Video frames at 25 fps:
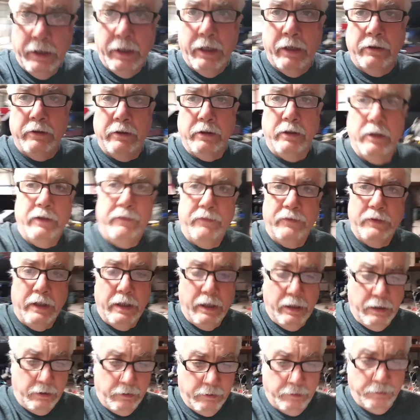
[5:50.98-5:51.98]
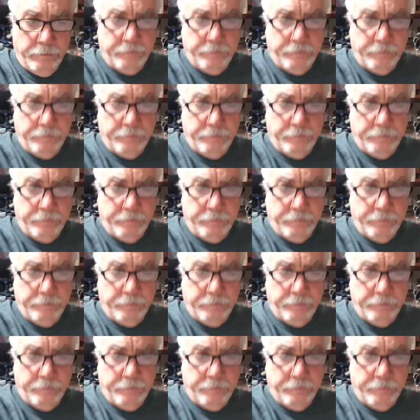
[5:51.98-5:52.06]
out the lift gate.